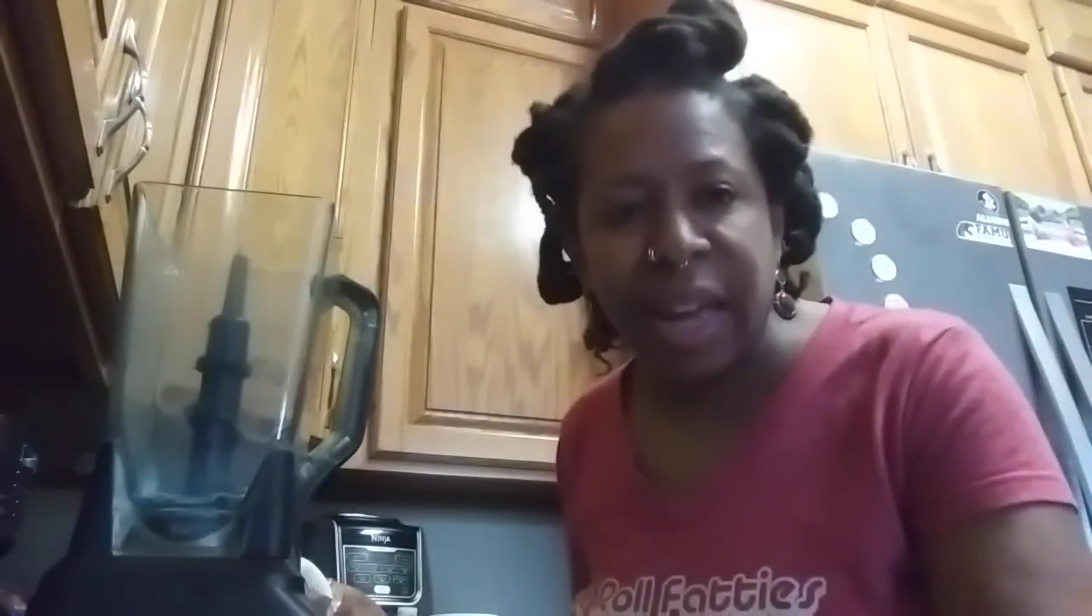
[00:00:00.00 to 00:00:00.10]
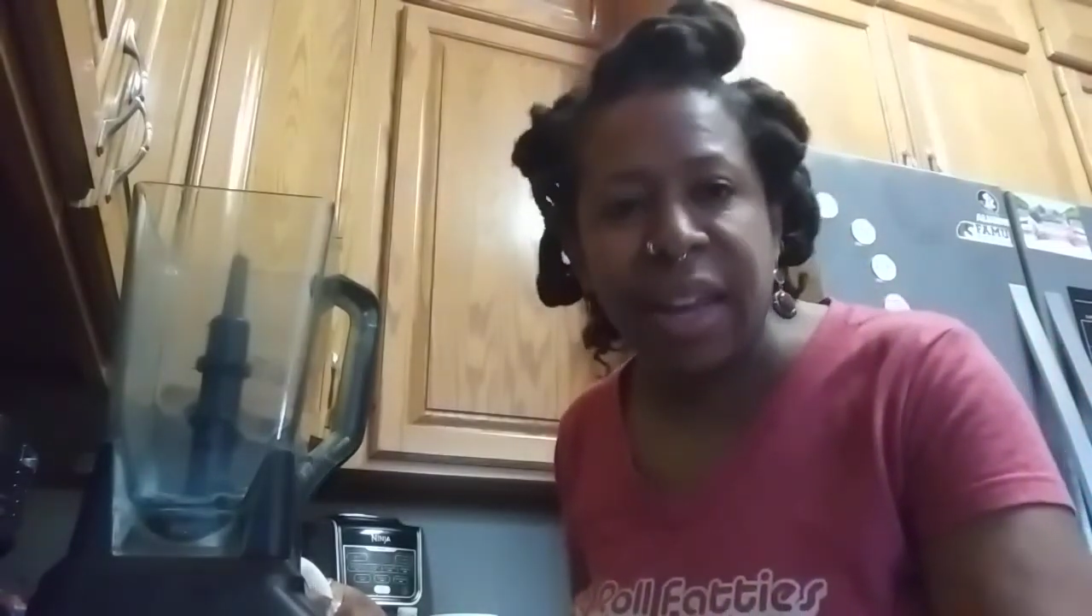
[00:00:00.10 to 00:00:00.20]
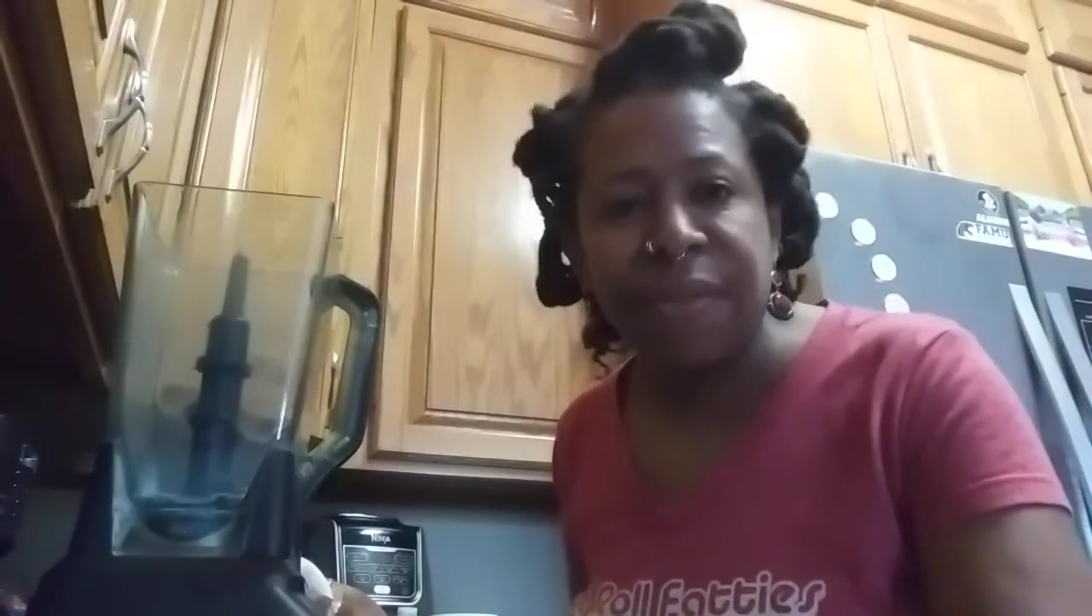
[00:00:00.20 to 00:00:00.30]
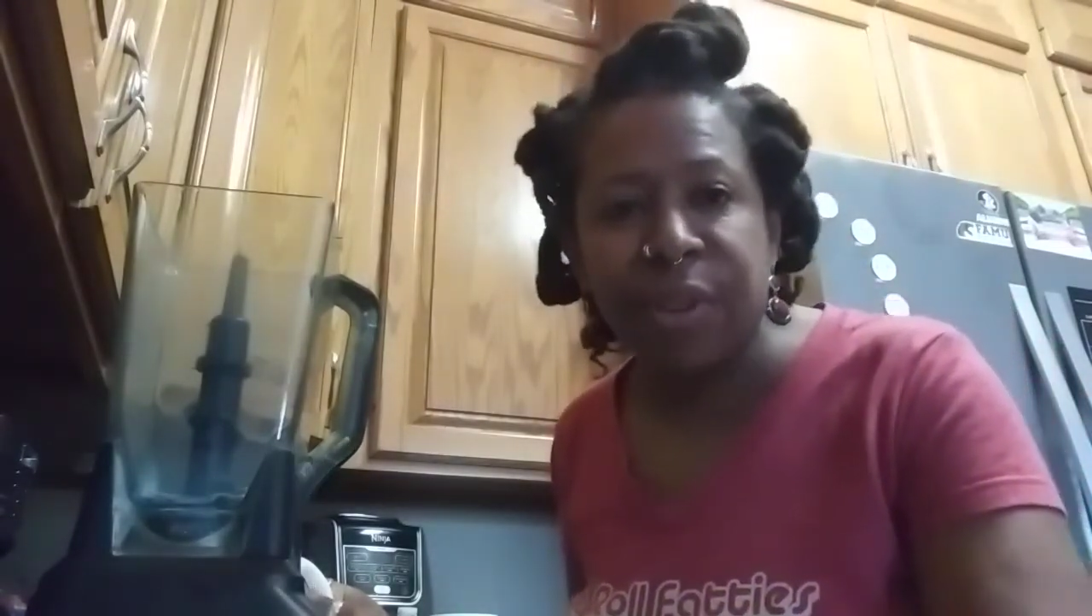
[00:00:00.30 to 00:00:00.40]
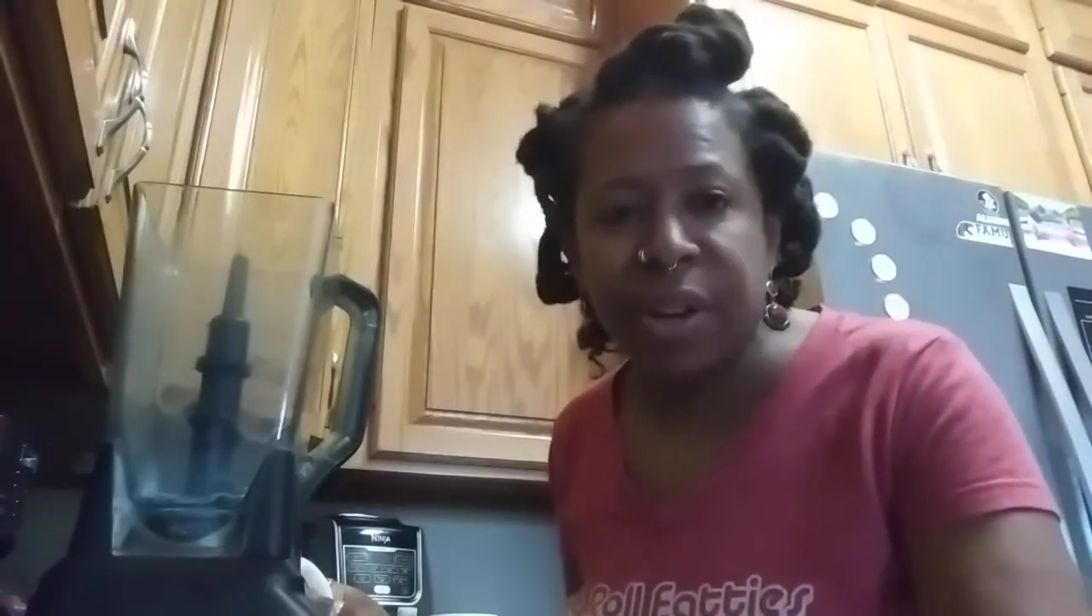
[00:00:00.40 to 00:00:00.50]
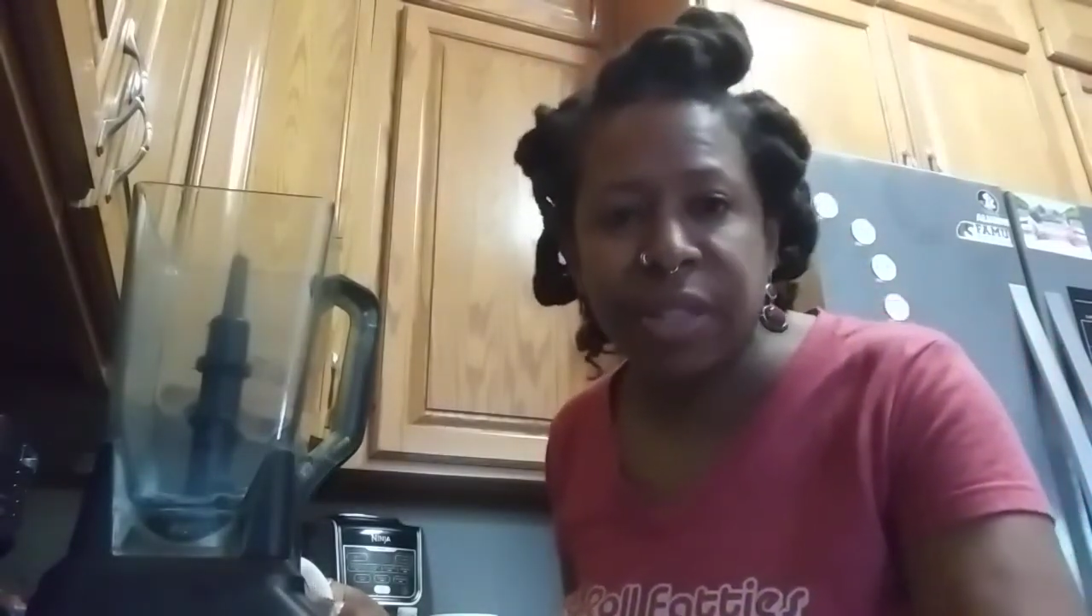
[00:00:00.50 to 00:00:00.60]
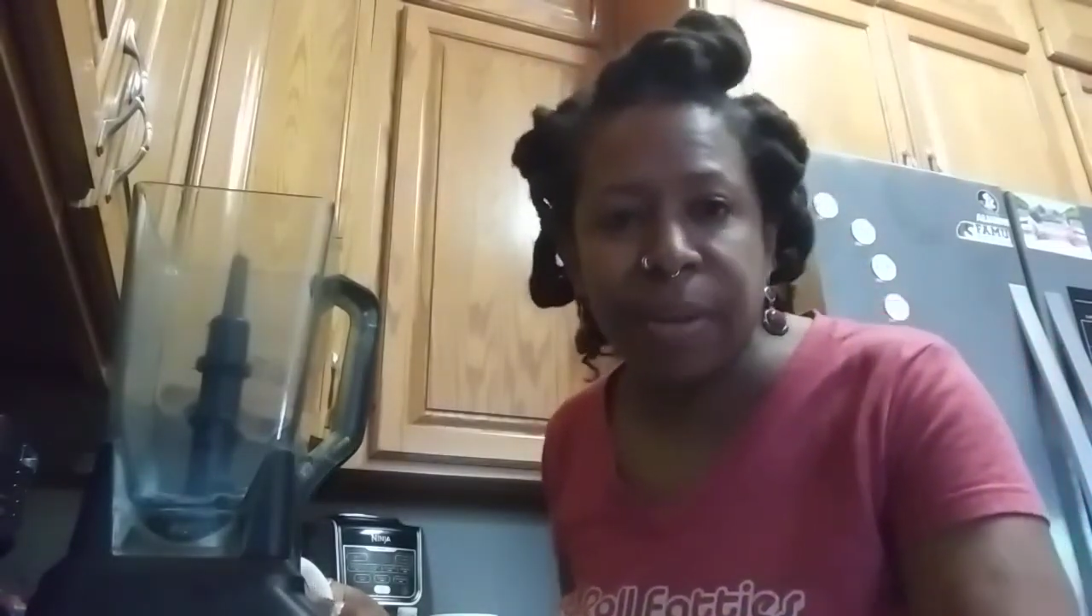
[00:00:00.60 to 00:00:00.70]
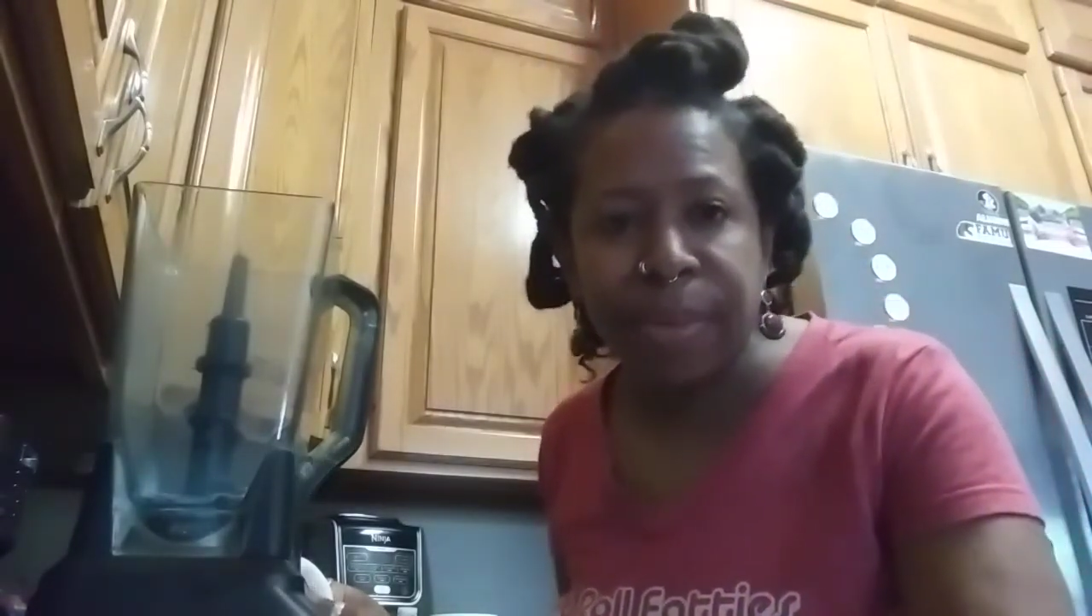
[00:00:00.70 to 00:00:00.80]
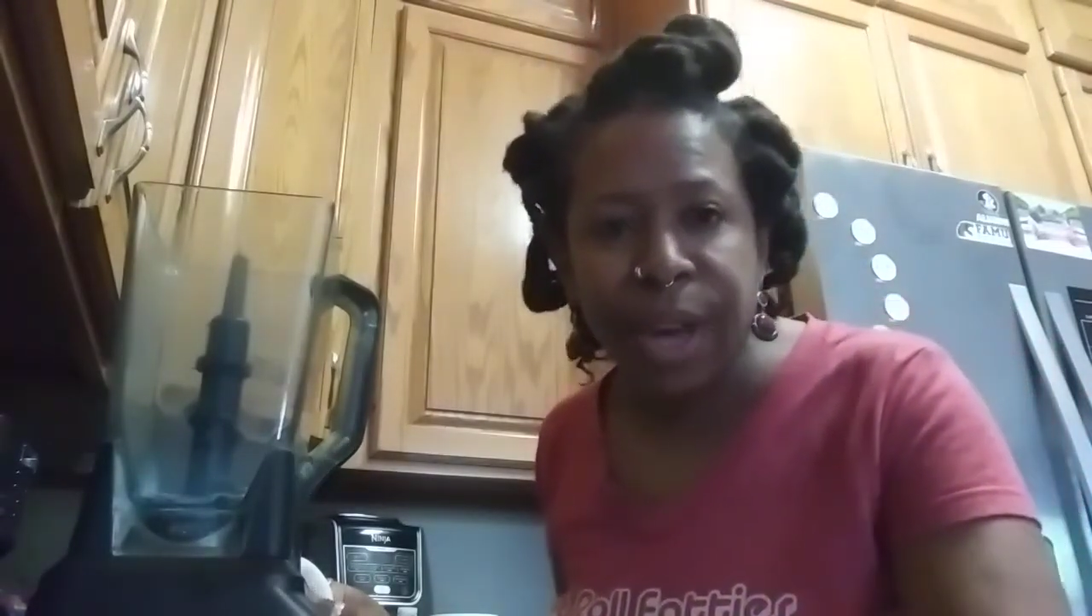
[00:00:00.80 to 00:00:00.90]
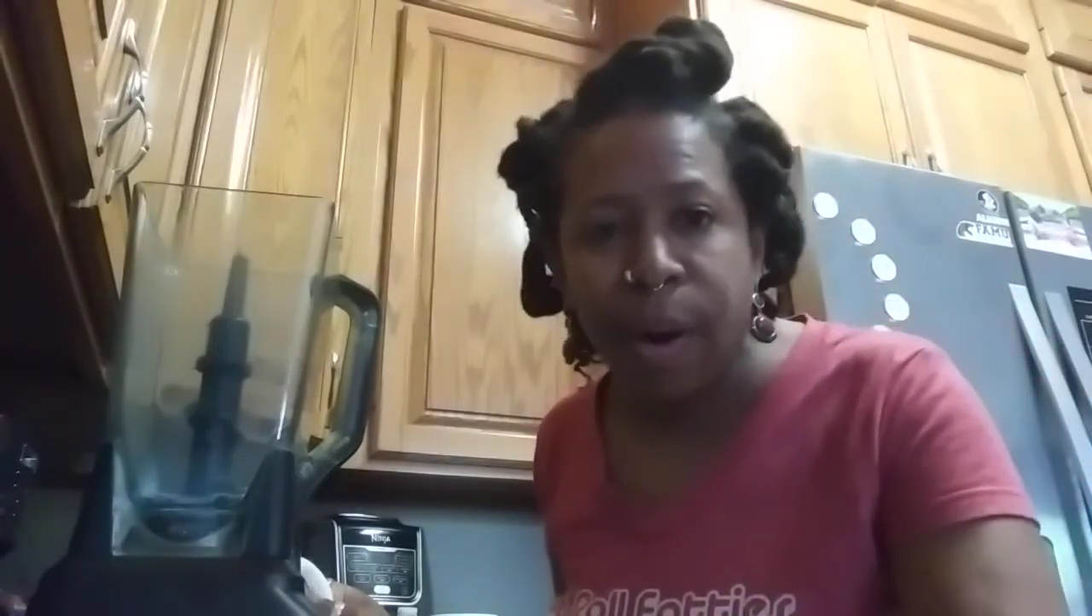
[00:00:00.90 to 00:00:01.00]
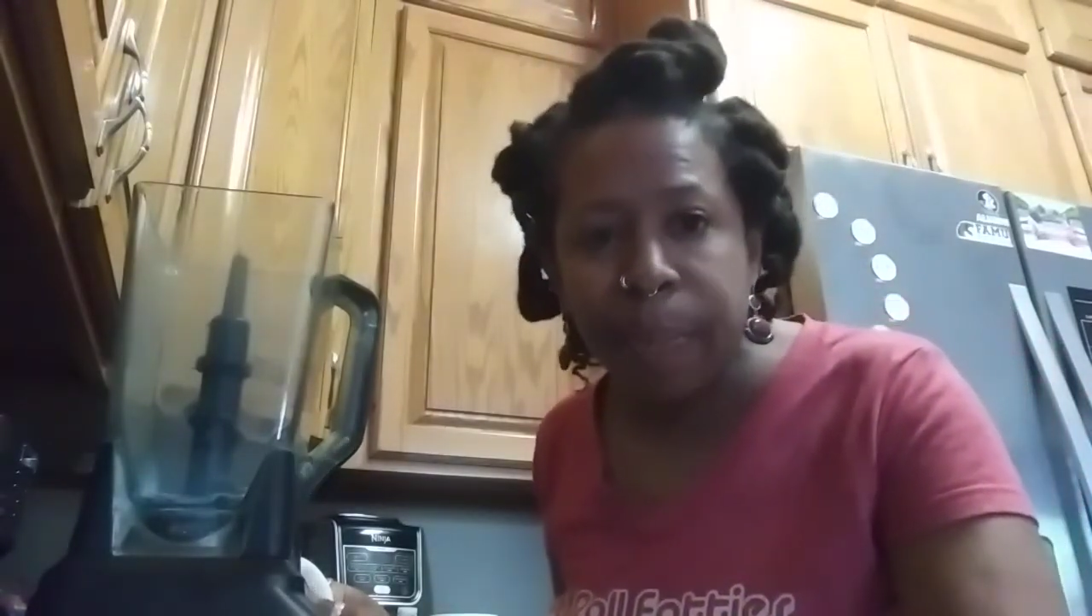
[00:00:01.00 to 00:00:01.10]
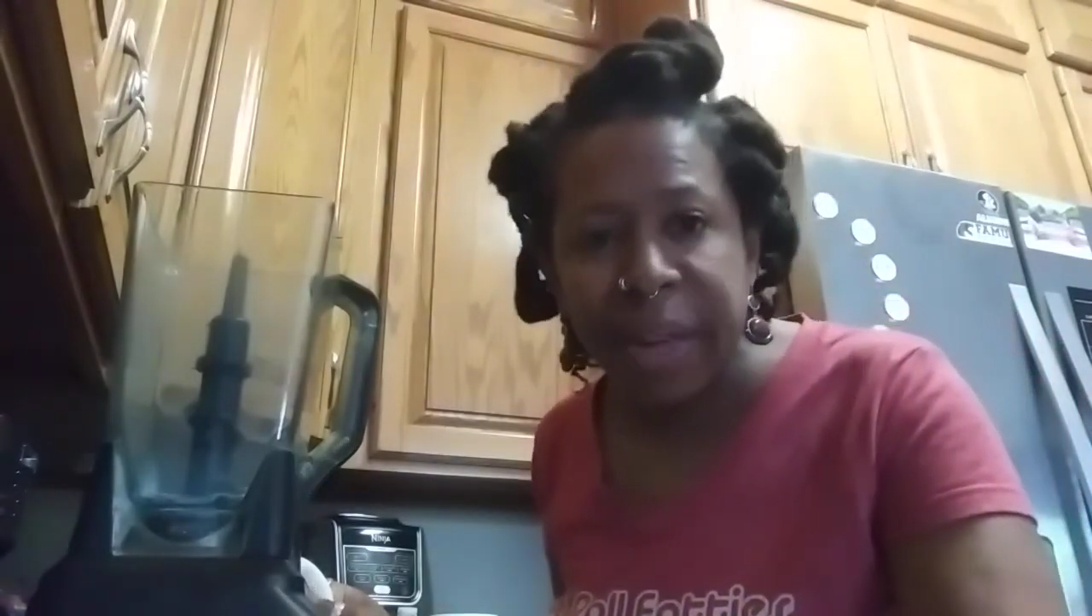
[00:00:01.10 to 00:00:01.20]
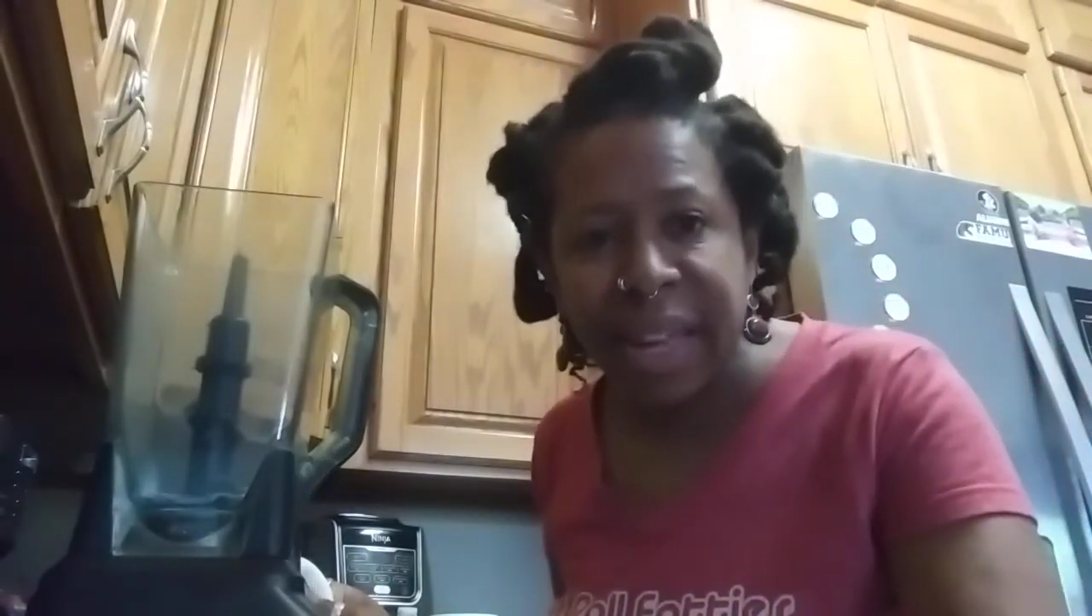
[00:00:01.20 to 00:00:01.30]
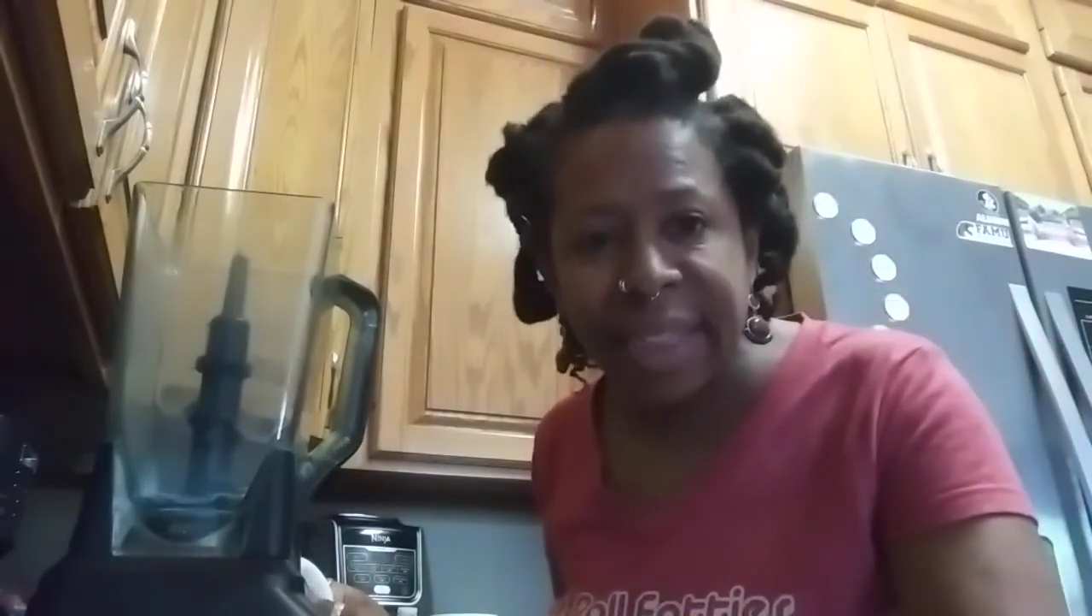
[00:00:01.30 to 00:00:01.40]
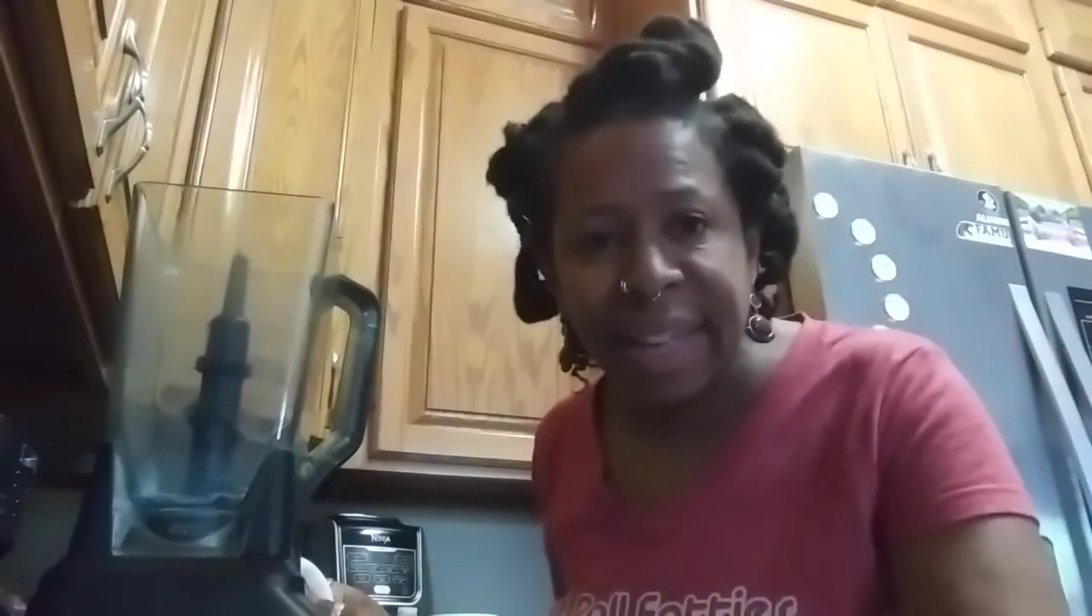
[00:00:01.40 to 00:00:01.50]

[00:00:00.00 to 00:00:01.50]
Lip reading: and if you hear some yelping,